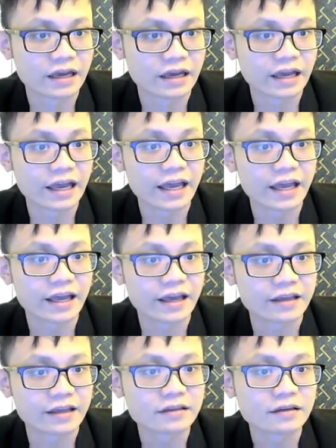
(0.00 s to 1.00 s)

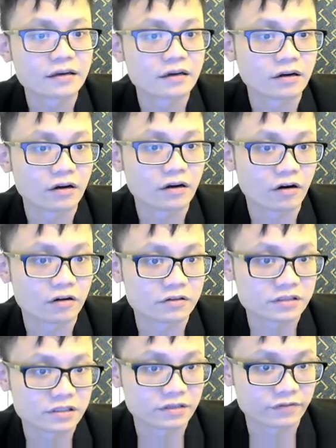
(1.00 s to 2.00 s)
and
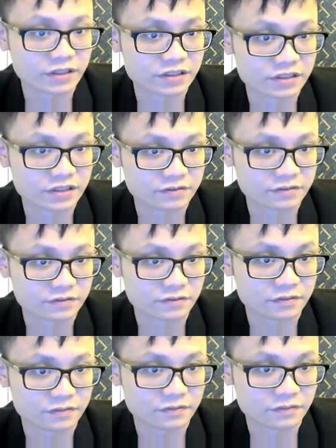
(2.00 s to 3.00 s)
conservation.
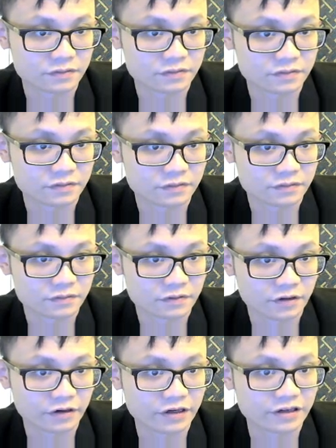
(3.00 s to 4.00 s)

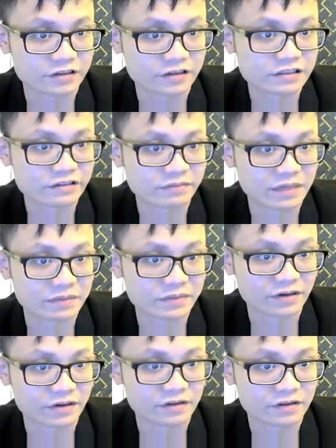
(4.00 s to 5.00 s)
Correct or not? Still remember or
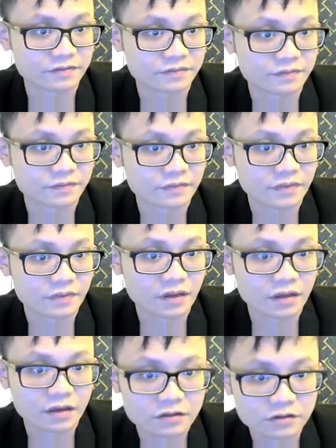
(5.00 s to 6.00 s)
not?
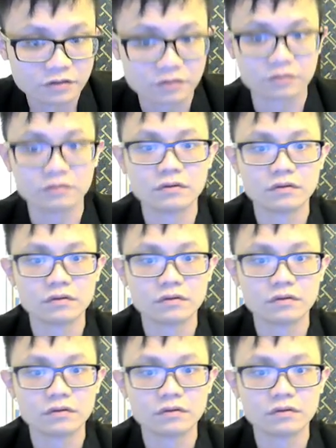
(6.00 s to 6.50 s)
So